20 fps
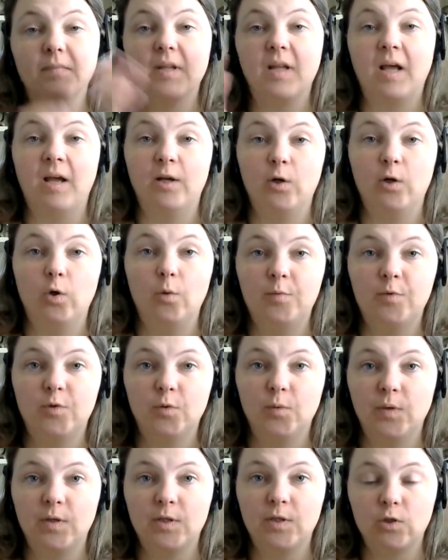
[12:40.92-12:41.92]
I hope
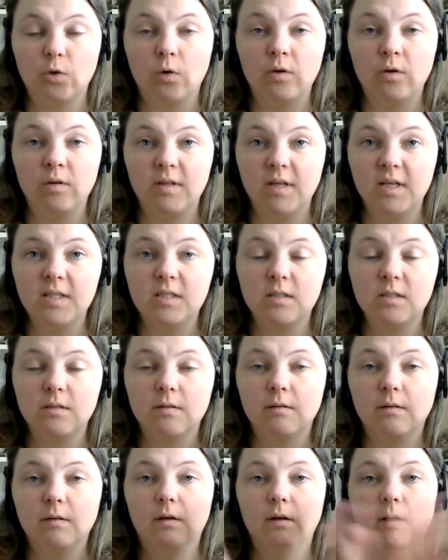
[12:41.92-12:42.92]
you enjoyed this,
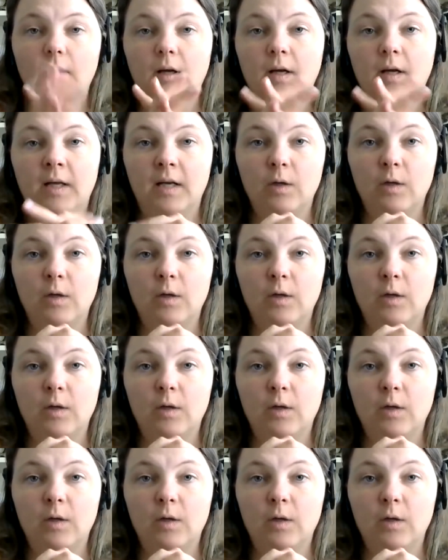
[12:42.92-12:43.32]
and